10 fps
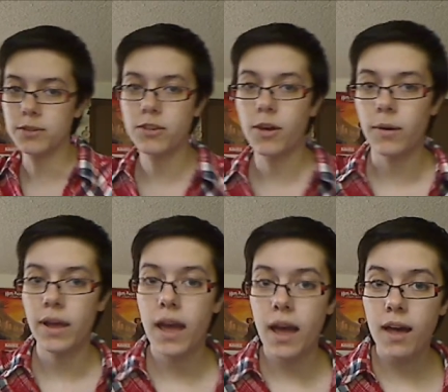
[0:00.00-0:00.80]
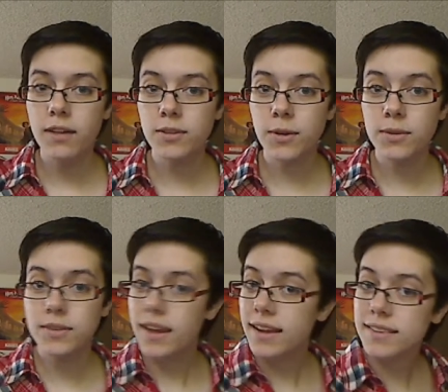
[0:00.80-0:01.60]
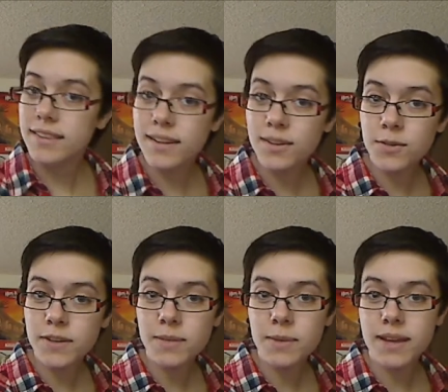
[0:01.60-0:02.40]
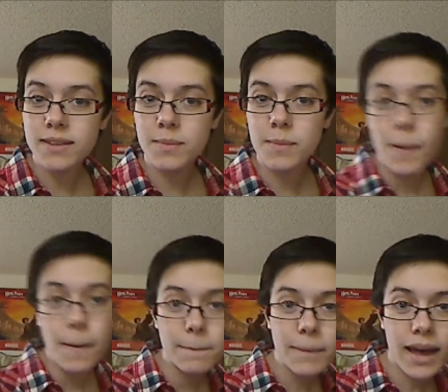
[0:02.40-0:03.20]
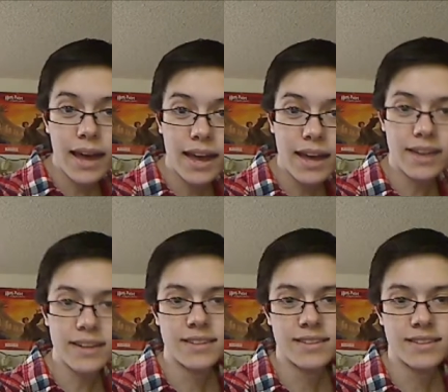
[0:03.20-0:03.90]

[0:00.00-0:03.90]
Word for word: So, also, stay excellent and don't forget to be awesome. Bye!